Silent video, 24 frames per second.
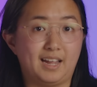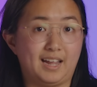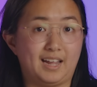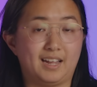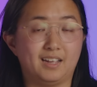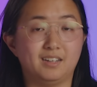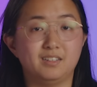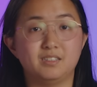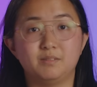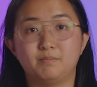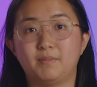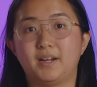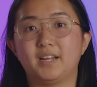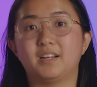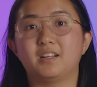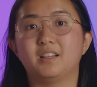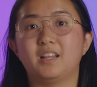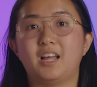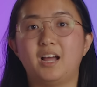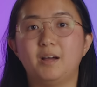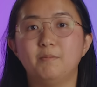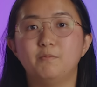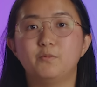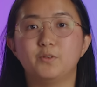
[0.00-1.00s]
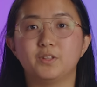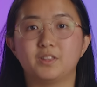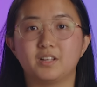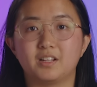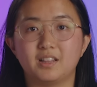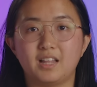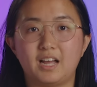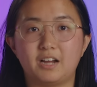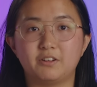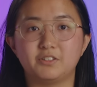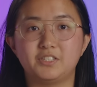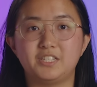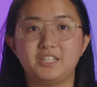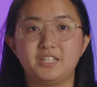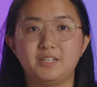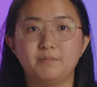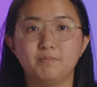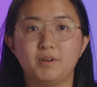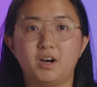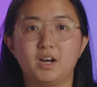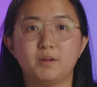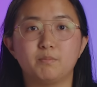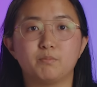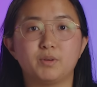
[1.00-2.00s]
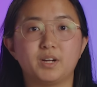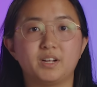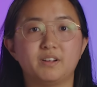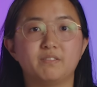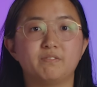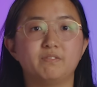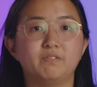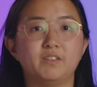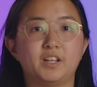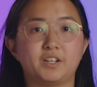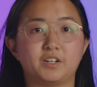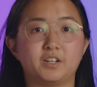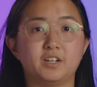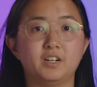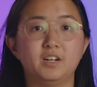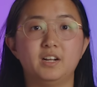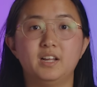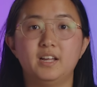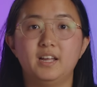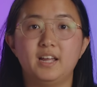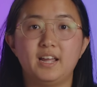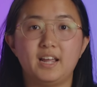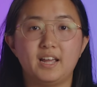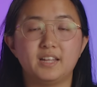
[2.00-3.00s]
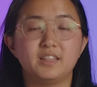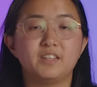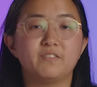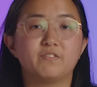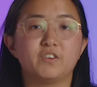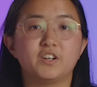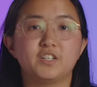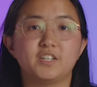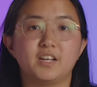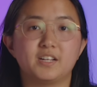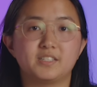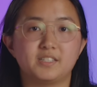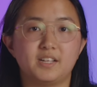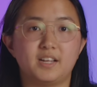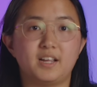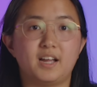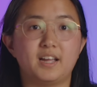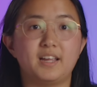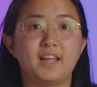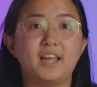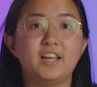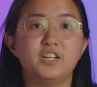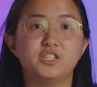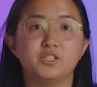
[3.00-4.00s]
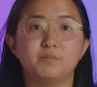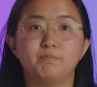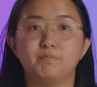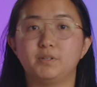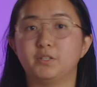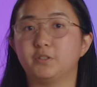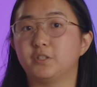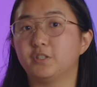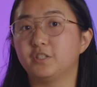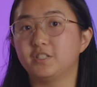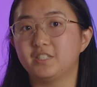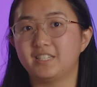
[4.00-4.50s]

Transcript: and my collab with the Cloud team on bringing Flutter and the Vertex AI agent builder